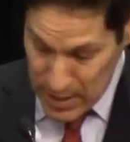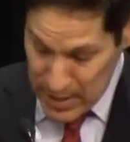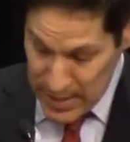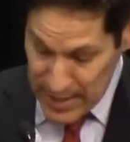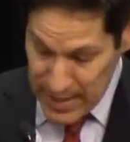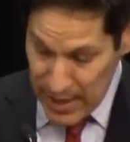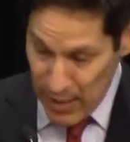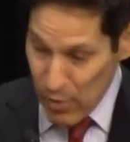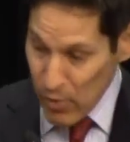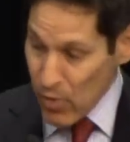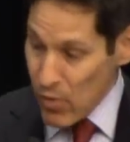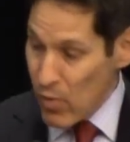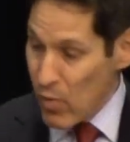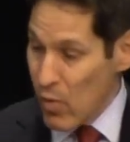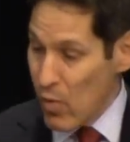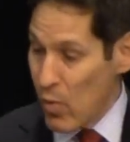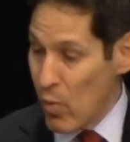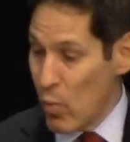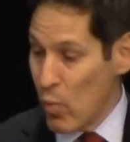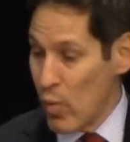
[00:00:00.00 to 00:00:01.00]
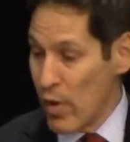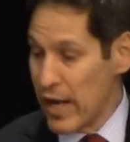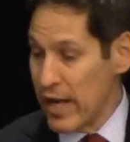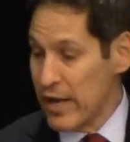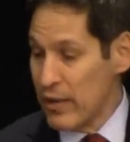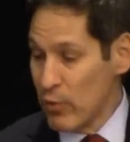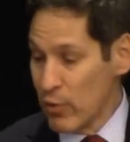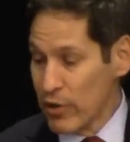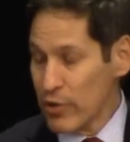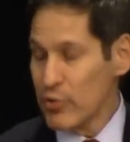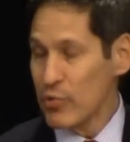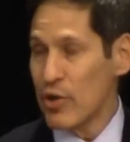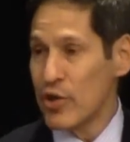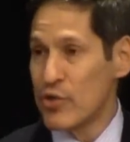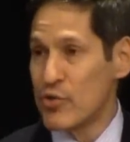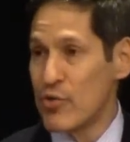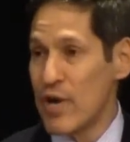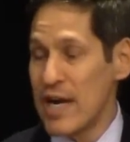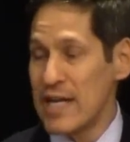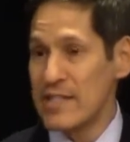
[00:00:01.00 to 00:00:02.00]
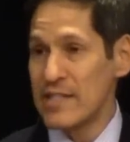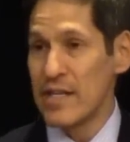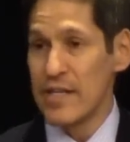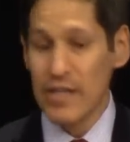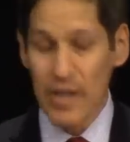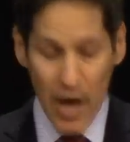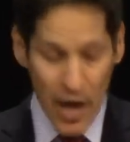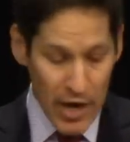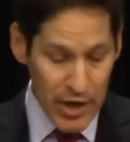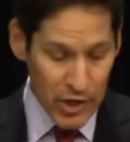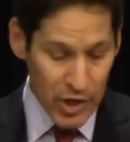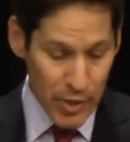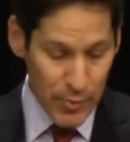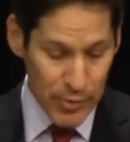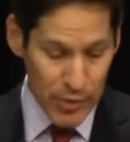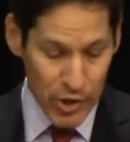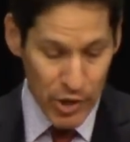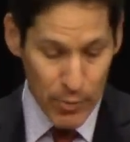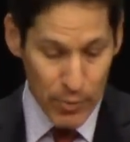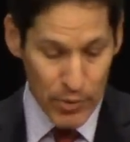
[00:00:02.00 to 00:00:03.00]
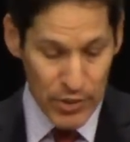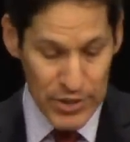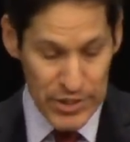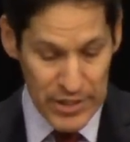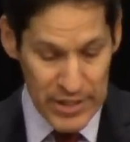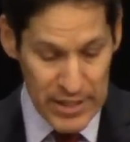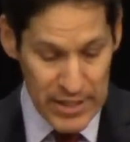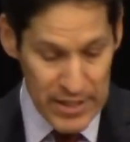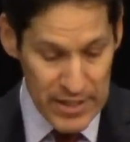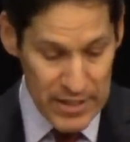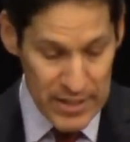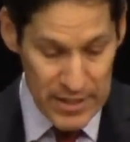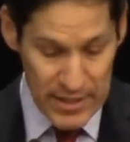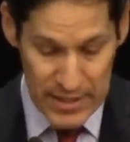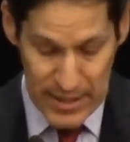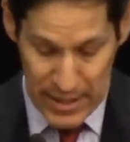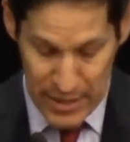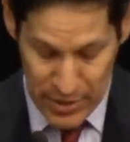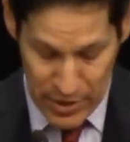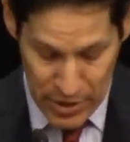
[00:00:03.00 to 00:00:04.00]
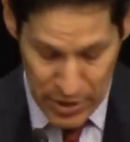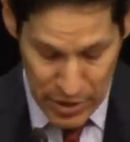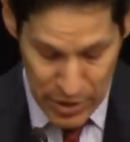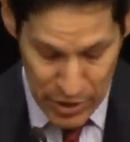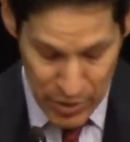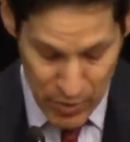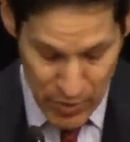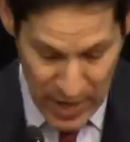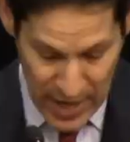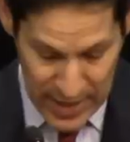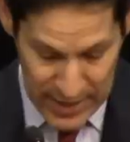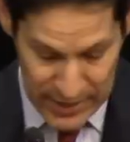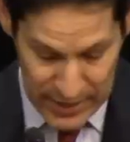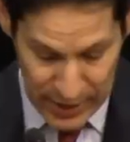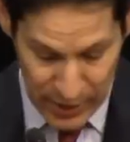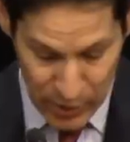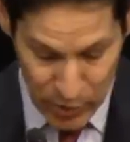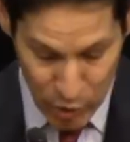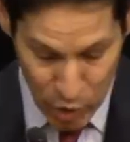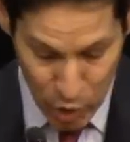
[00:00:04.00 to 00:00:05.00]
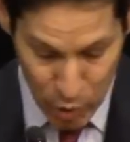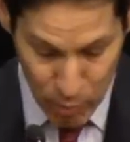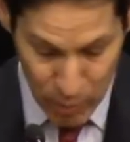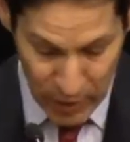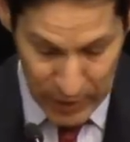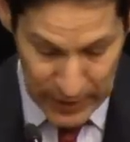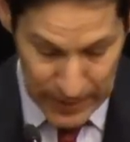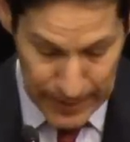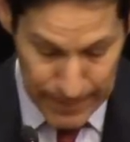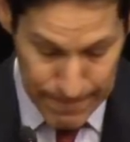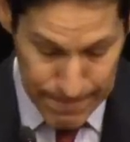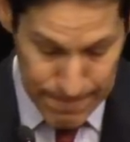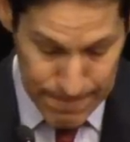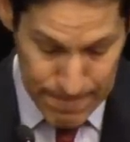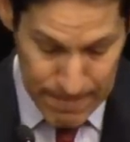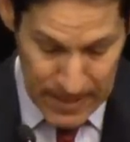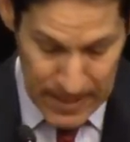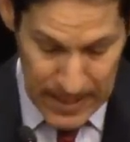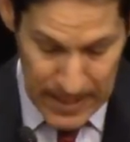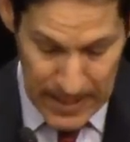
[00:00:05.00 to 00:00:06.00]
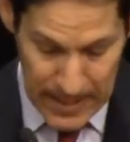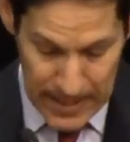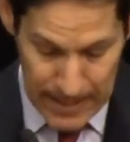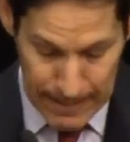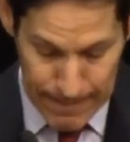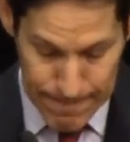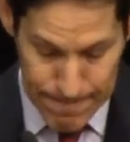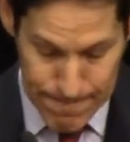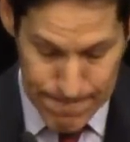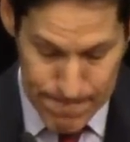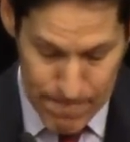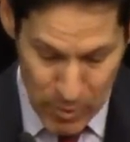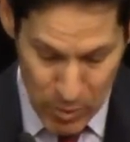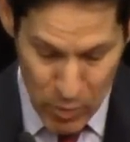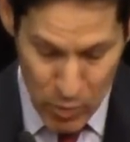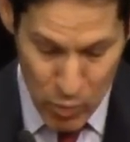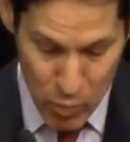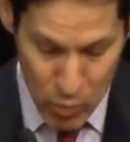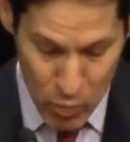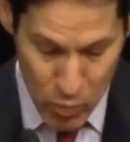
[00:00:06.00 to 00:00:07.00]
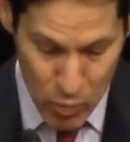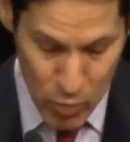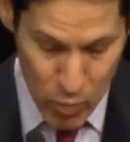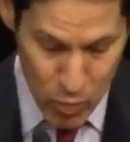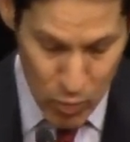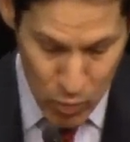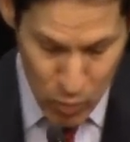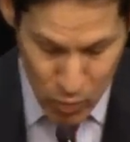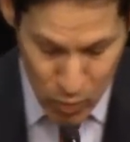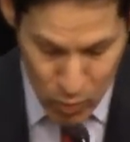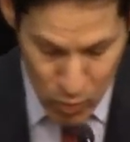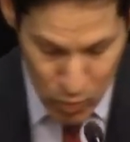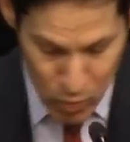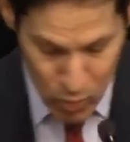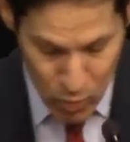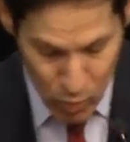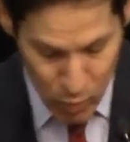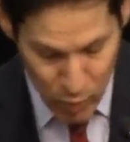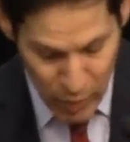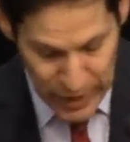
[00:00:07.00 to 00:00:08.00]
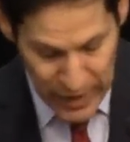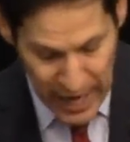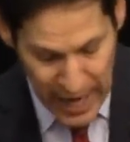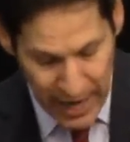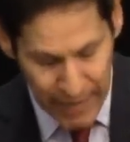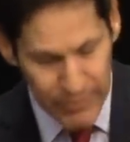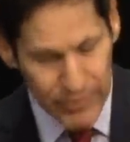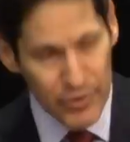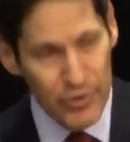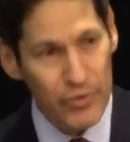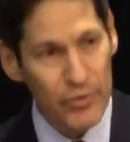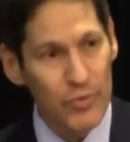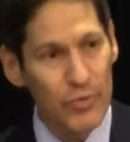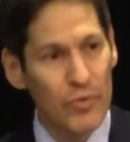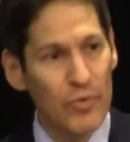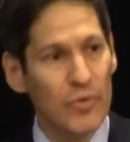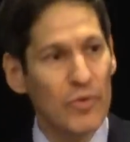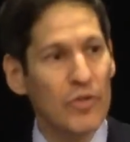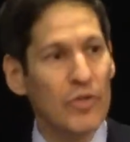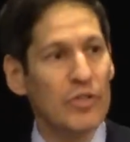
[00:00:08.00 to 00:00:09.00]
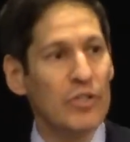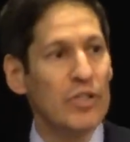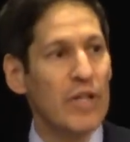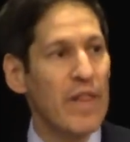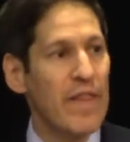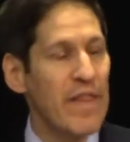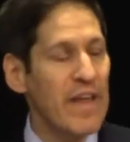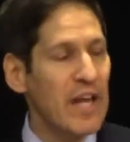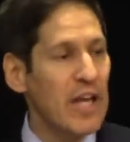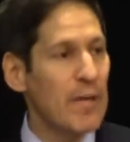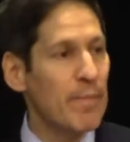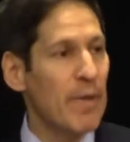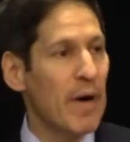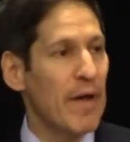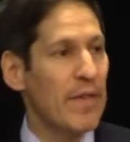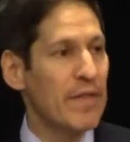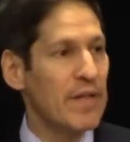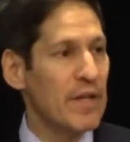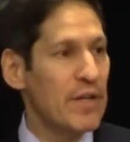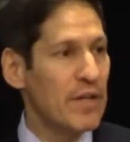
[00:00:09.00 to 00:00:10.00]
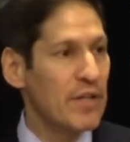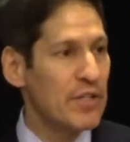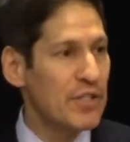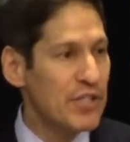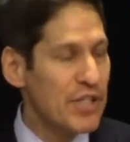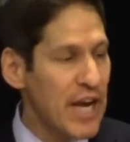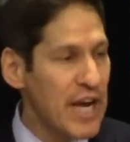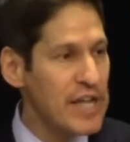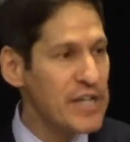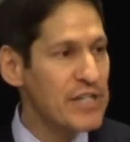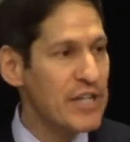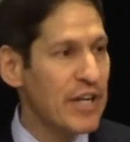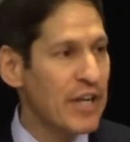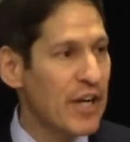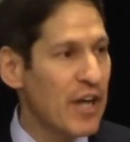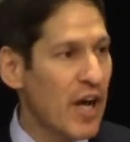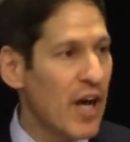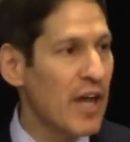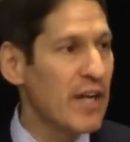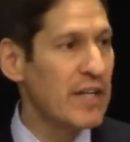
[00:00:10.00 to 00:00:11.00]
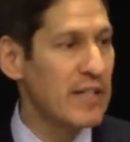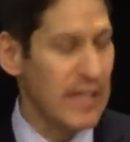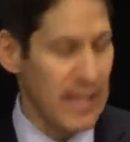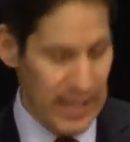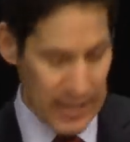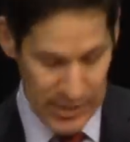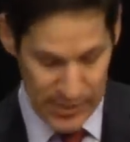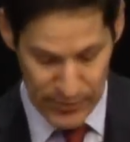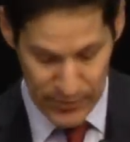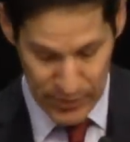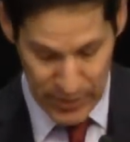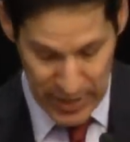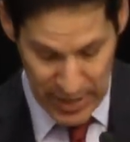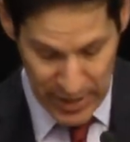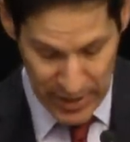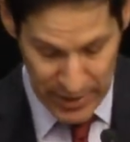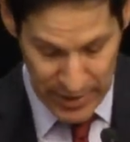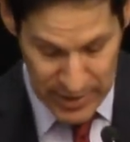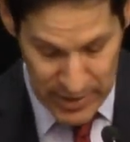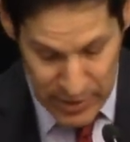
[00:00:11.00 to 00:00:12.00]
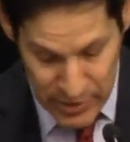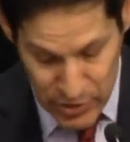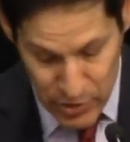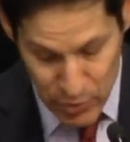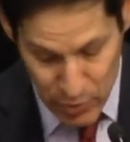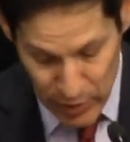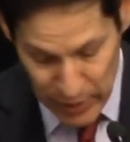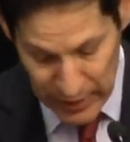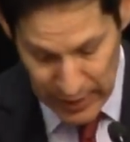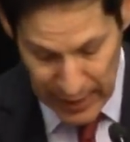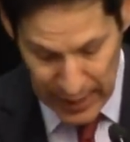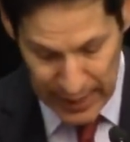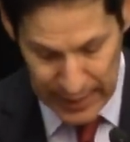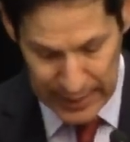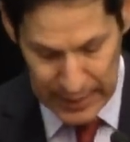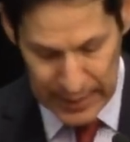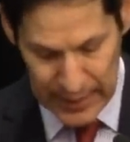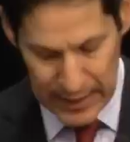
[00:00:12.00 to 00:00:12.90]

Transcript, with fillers: Now, in order to address the non-communicable diseases in the U.S. and globally, um, we have to think about the changing context for health. And in doing that,